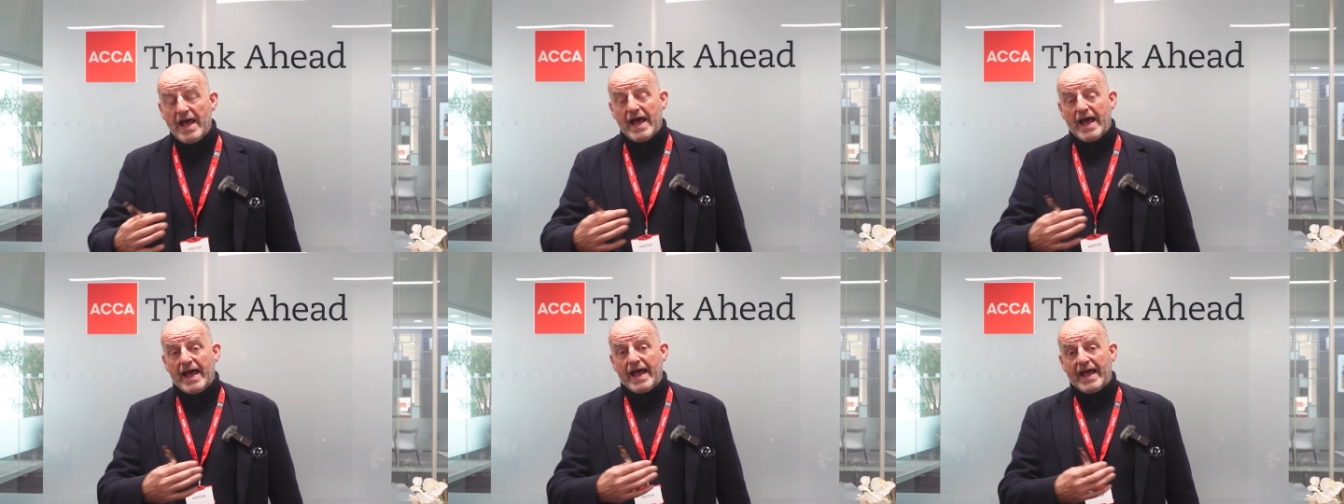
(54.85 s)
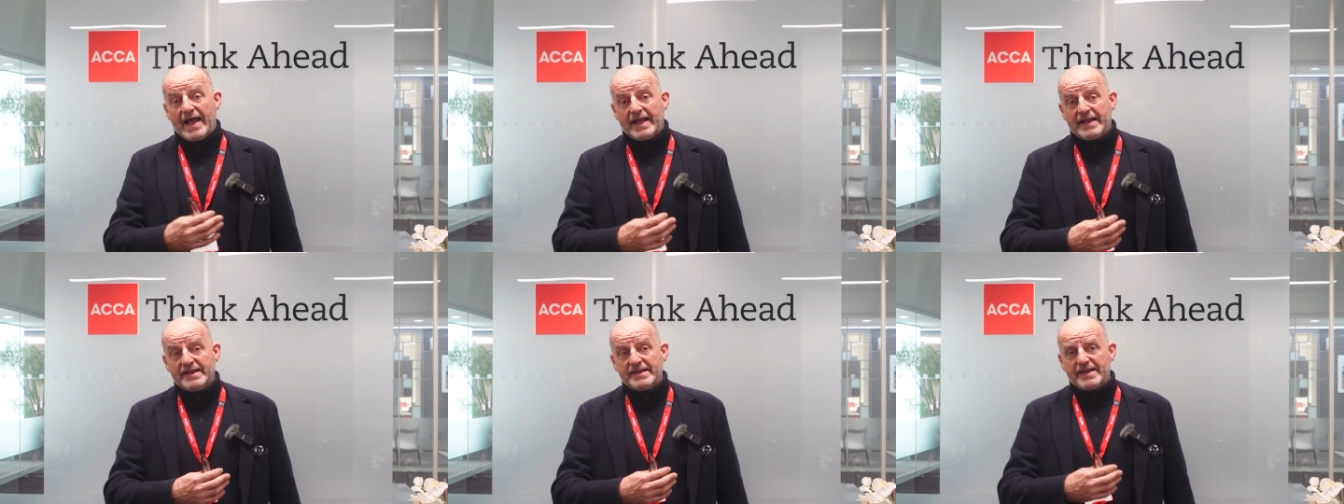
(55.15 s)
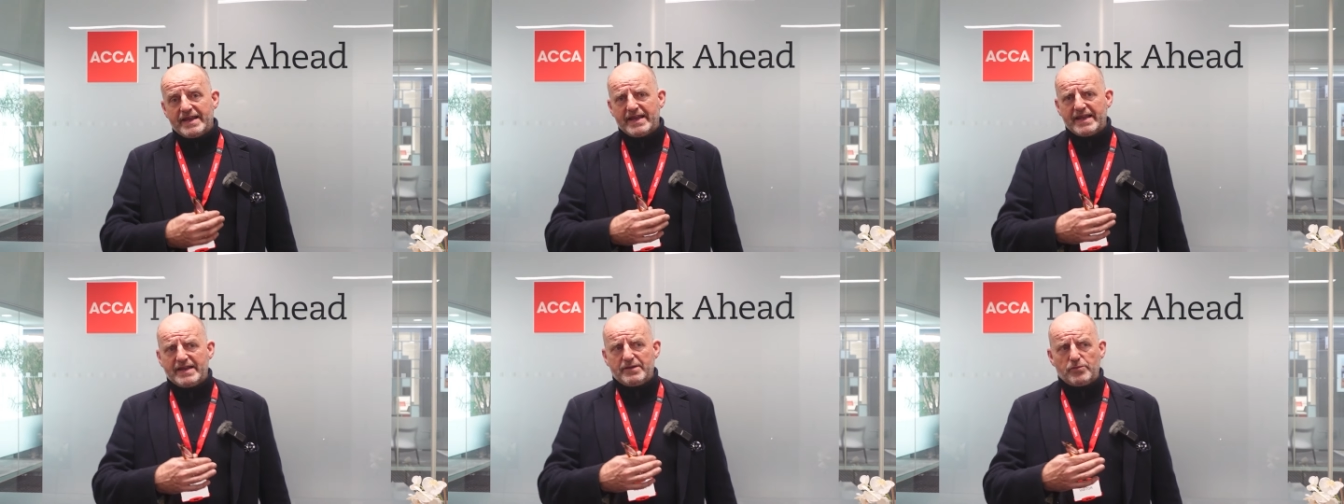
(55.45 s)
and
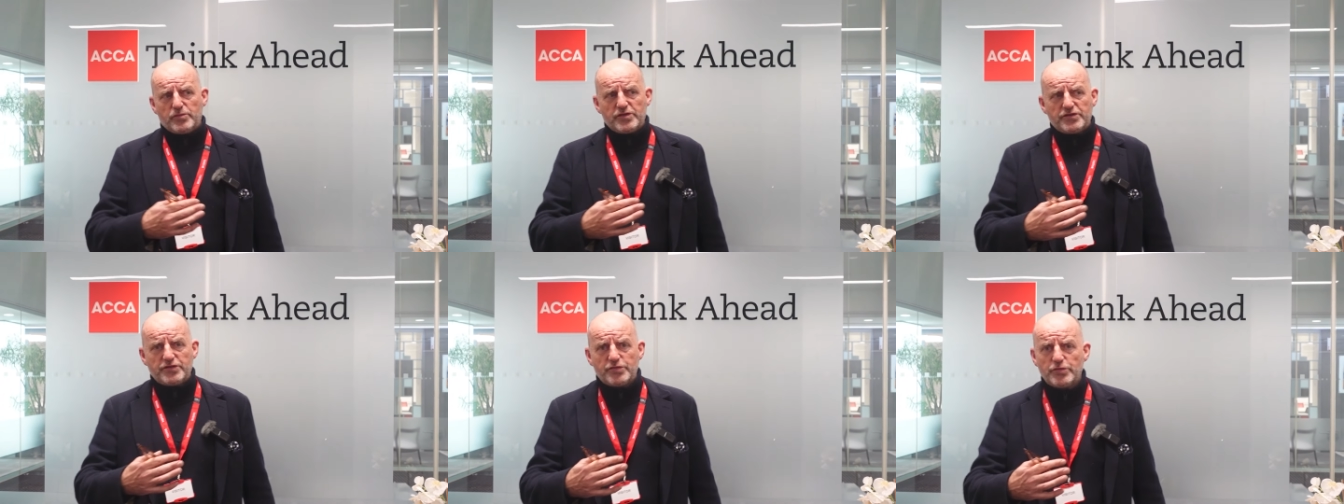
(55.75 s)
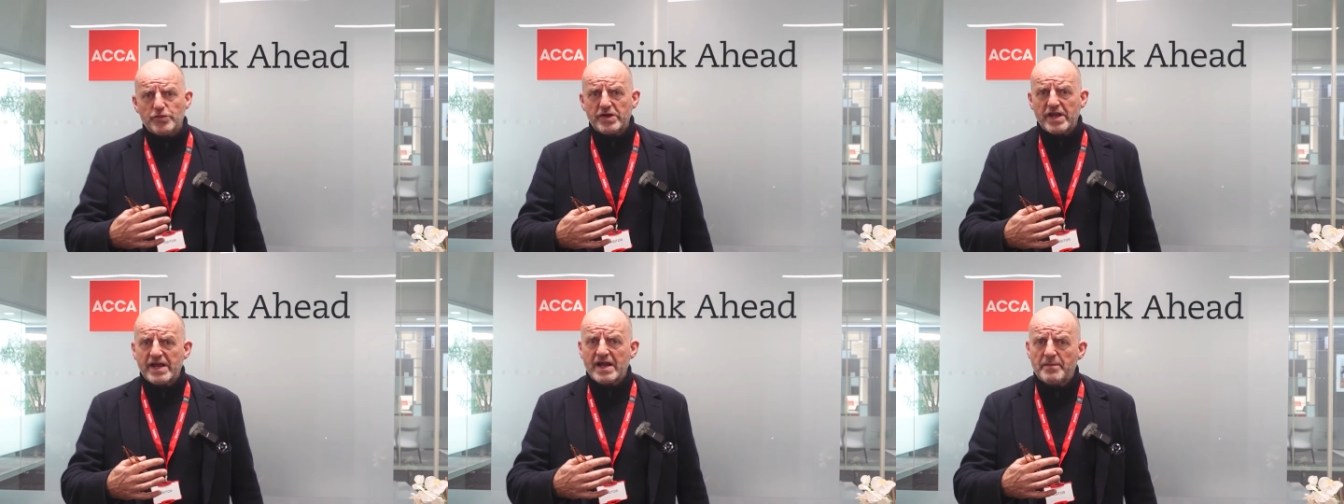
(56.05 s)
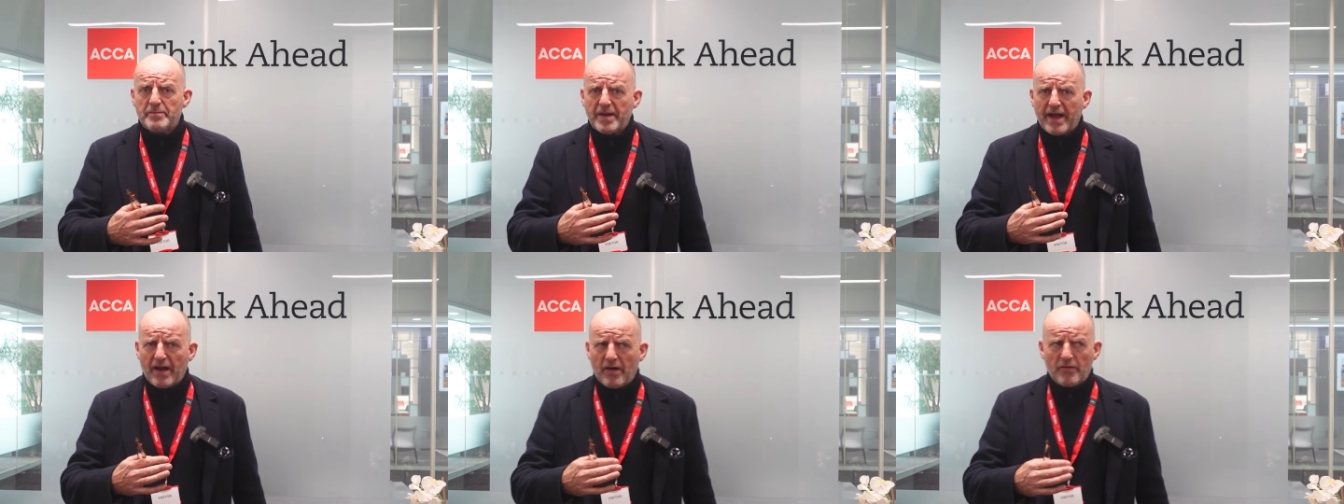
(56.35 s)
it was talking
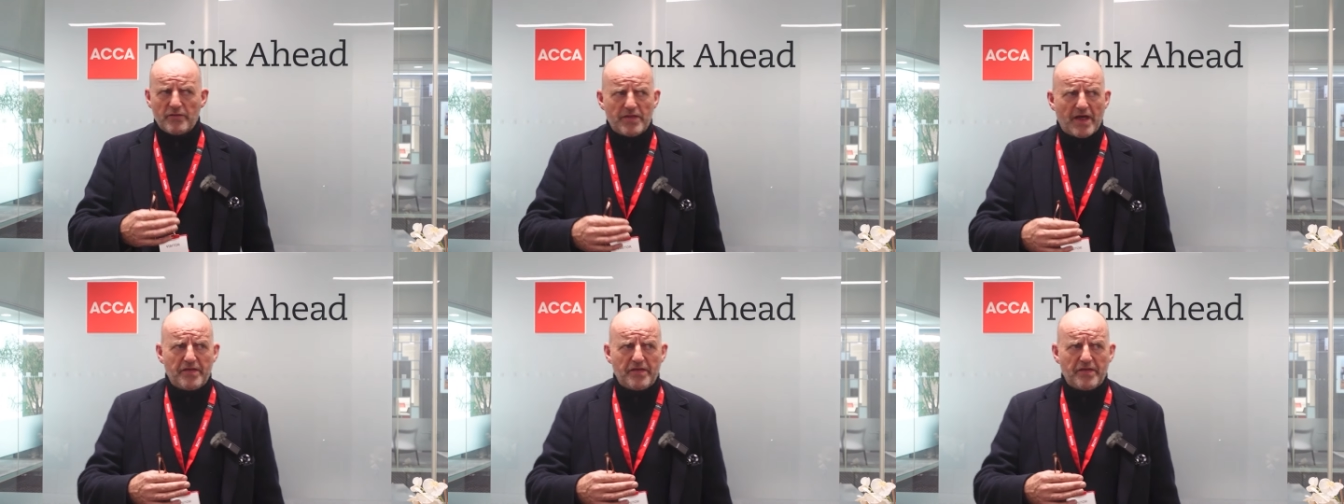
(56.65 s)
about,